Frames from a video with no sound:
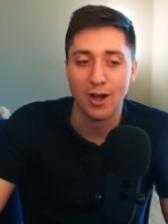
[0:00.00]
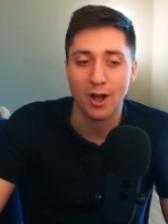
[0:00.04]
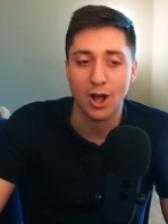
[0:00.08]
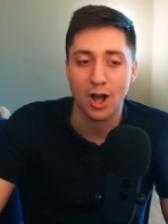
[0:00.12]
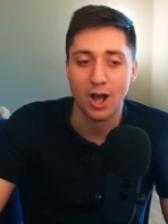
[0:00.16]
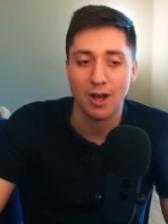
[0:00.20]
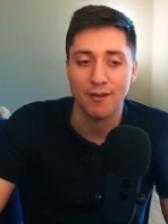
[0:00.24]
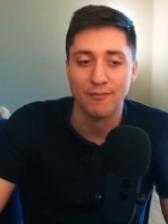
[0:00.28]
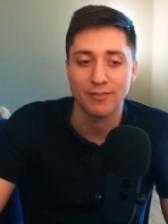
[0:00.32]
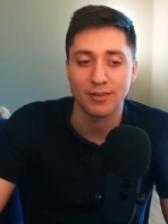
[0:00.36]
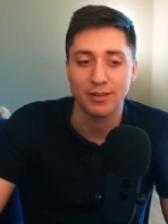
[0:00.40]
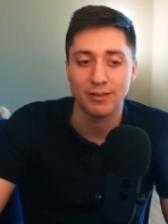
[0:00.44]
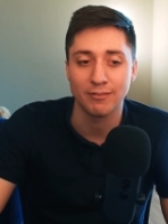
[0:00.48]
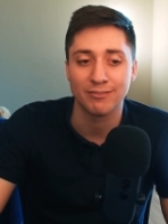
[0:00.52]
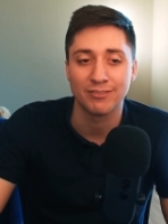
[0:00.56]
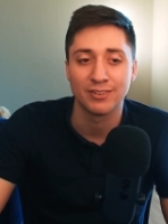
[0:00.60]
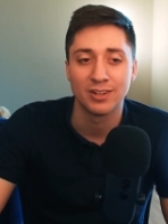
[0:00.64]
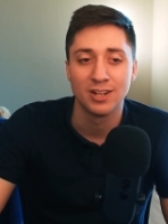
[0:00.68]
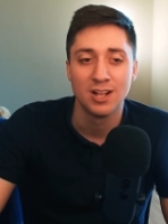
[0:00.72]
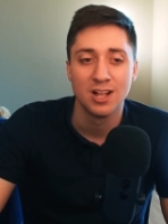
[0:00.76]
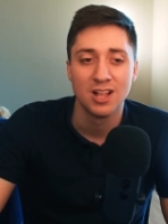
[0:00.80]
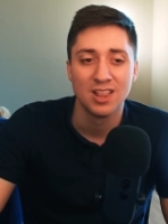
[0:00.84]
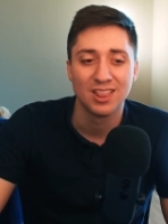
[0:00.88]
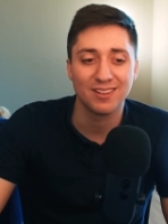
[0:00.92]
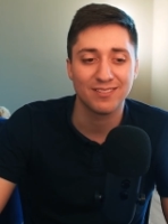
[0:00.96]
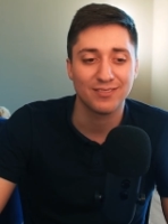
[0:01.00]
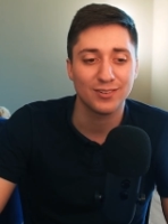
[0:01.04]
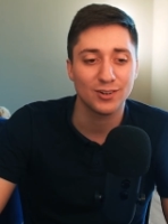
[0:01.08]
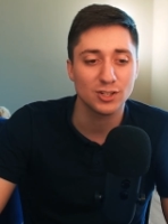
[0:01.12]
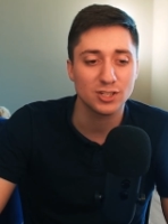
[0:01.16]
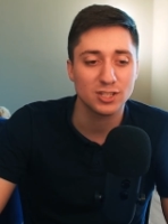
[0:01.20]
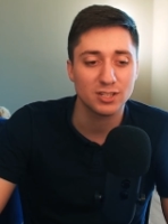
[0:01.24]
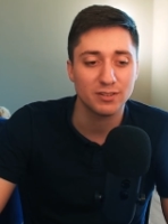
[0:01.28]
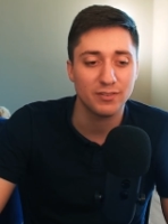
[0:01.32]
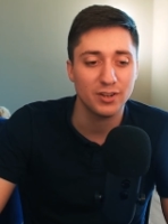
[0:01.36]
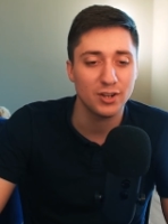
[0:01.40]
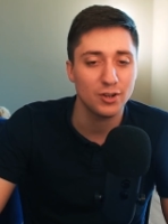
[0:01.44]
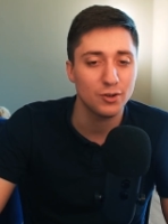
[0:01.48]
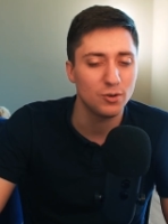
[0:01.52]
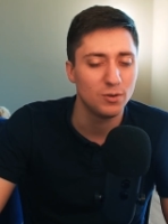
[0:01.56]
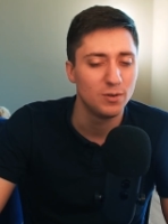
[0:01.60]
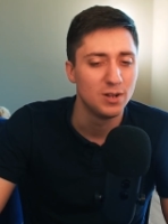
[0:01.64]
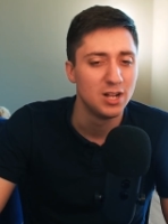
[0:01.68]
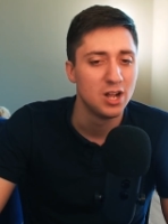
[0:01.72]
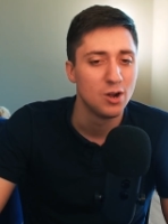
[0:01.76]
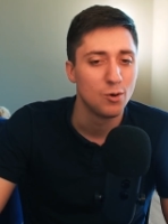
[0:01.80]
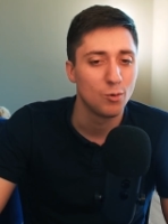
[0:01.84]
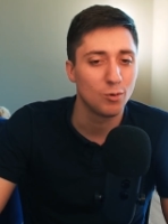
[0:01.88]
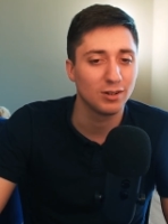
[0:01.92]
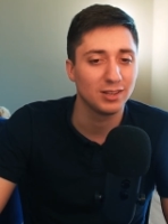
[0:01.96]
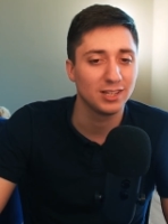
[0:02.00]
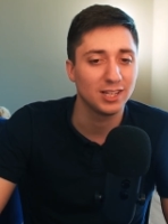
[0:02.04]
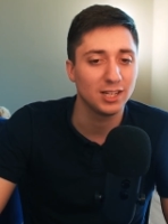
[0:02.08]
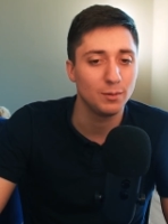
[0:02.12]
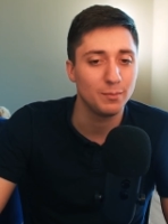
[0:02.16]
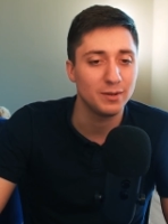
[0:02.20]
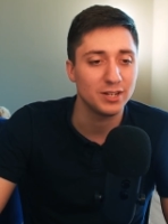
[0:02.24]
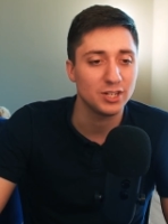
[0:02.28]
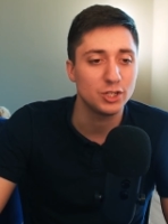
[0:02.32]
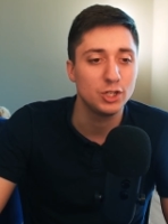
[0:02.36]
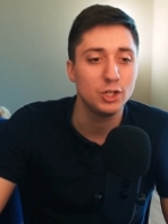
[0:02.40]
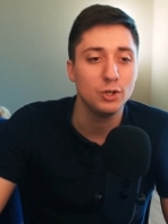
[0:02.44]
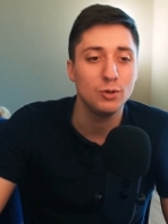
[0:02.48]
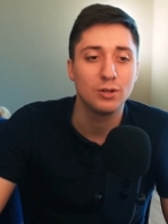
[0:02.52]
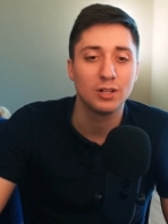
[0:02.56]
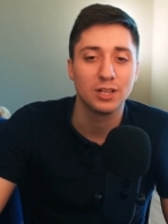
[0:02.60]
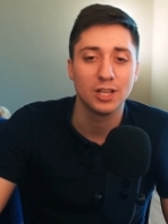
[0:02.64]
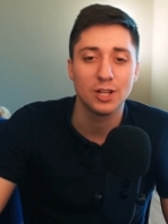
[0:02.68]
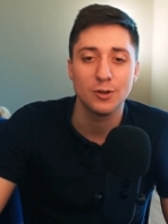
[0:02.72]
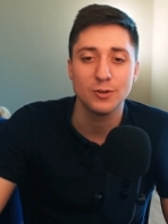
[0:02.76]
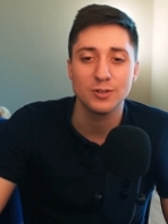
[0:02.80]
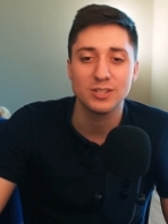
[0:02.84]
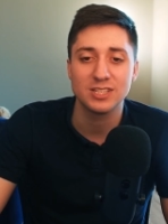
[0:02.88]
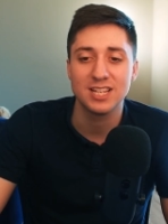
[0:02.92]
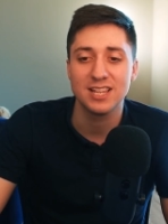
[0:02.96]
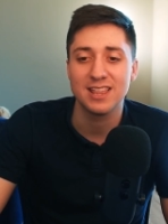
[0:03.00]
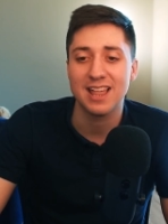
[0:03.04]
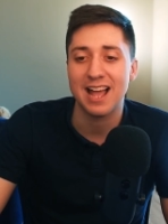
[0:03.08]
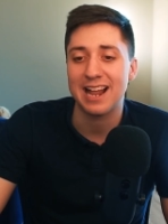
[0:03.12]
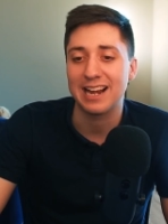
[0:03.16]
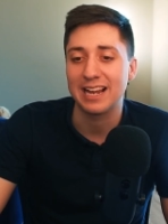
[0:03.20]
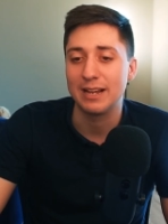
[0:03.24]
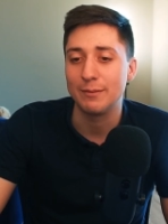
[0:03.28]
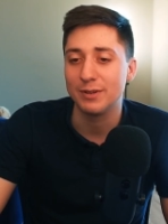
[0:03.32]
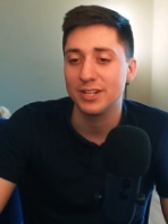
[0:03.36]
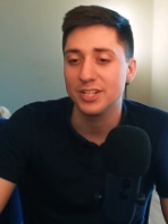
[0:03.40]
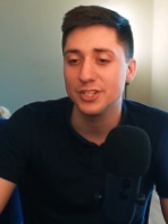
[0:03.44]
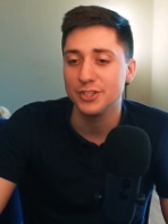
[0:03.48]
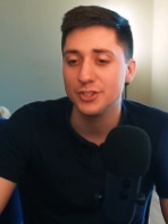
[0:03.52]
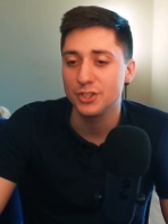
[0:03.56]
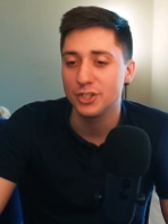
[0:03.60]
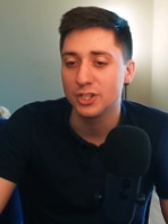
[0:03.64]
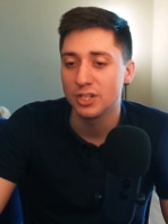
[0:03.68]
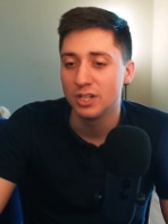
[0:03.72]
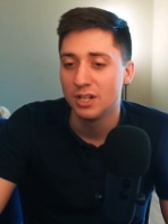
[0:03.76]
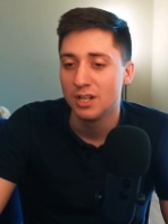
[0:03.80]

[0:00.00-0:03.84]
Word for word: off of. The first few were a little bit too close to that image,